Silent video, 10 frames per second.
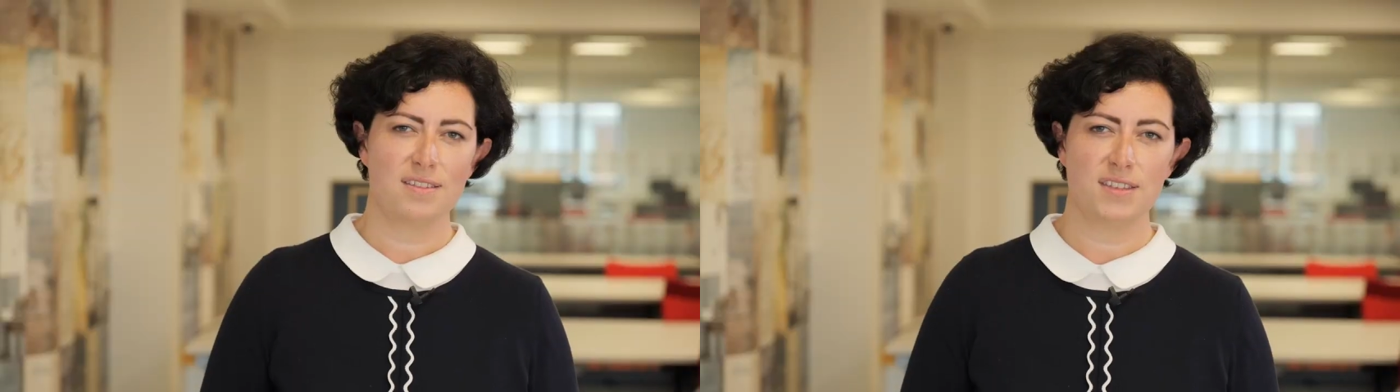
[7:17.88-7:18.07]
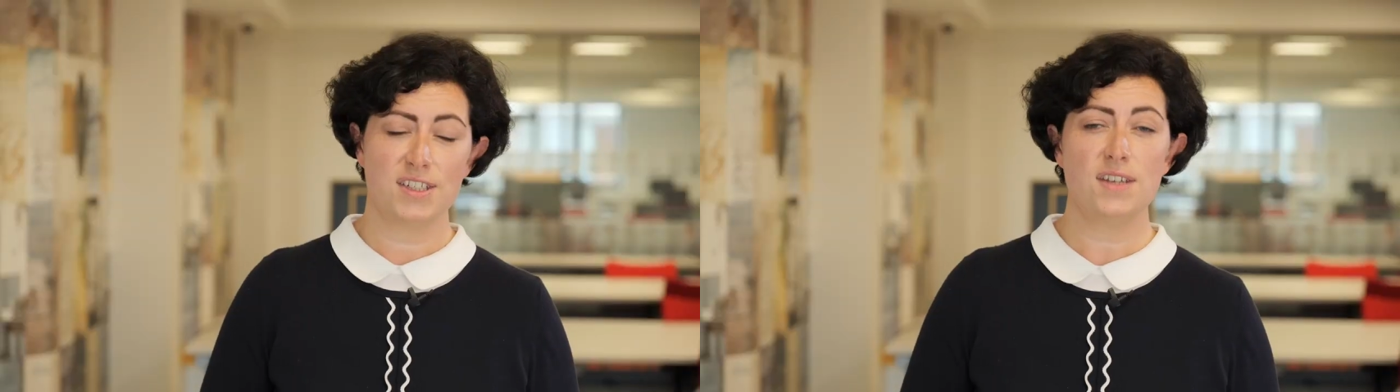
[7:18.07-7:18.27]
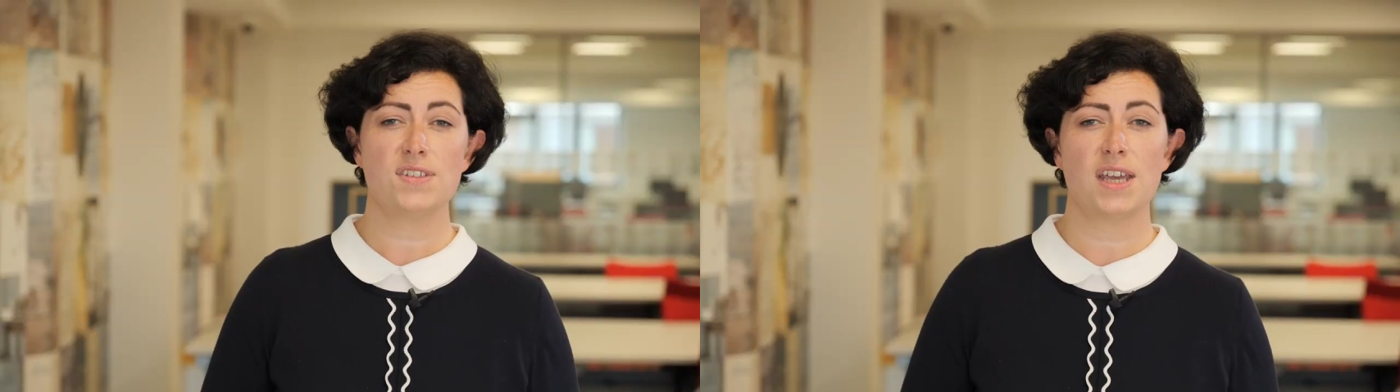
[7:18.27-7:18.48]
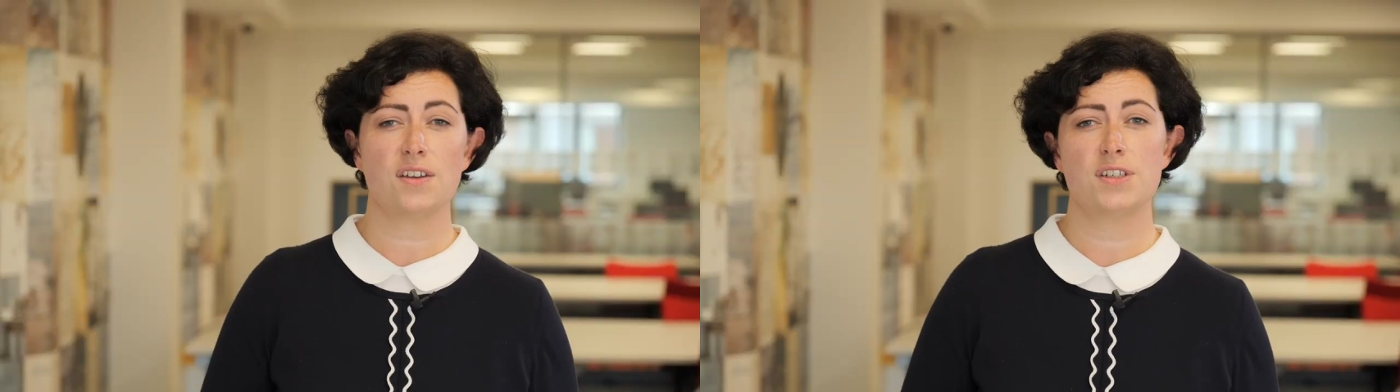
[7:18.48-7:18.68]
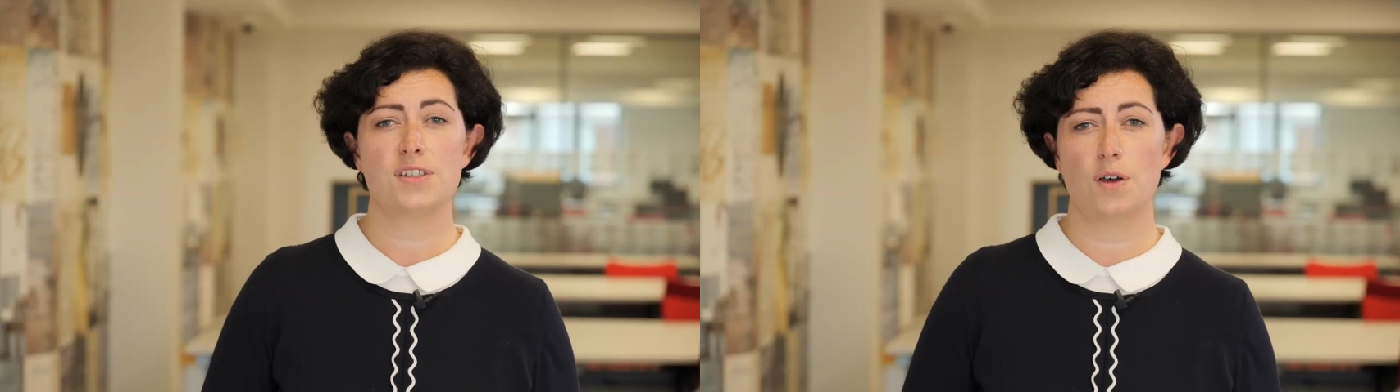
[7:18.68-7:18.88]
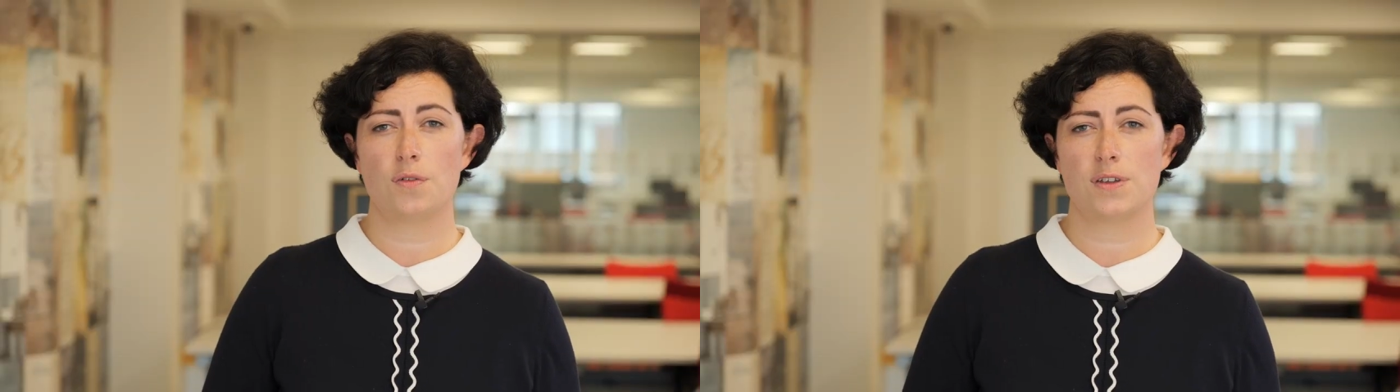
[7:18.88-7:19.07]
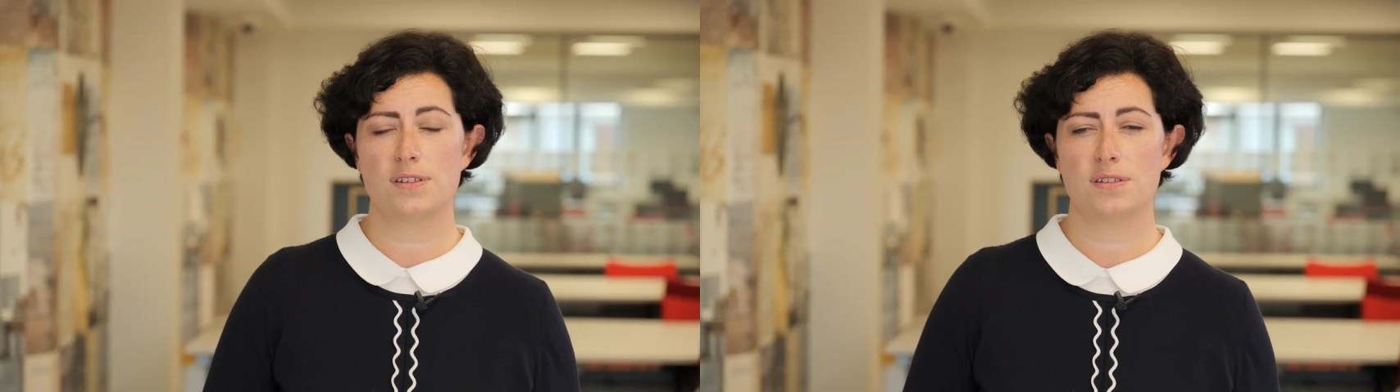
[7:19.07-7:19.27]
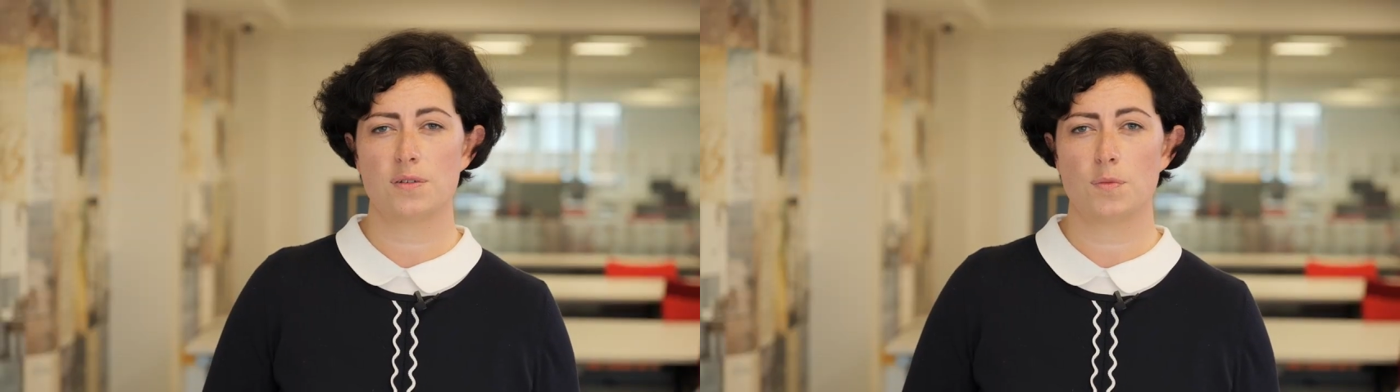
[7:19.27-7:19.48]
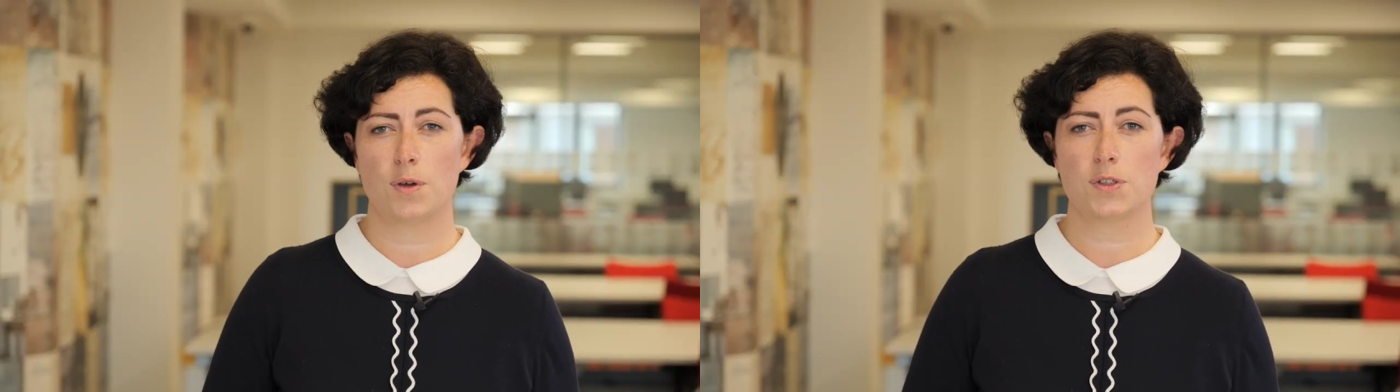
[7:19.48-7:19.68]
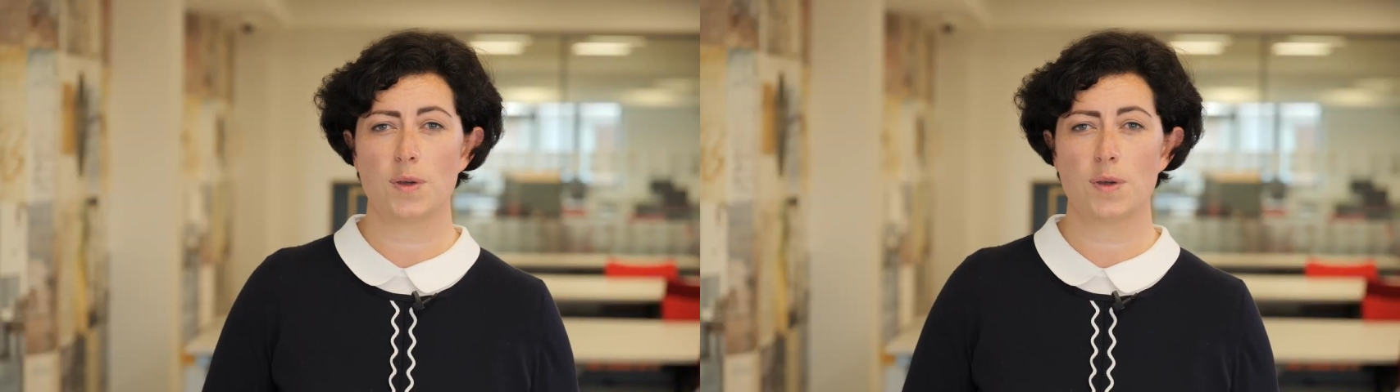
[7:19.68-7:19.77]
The Chief Secretary's office was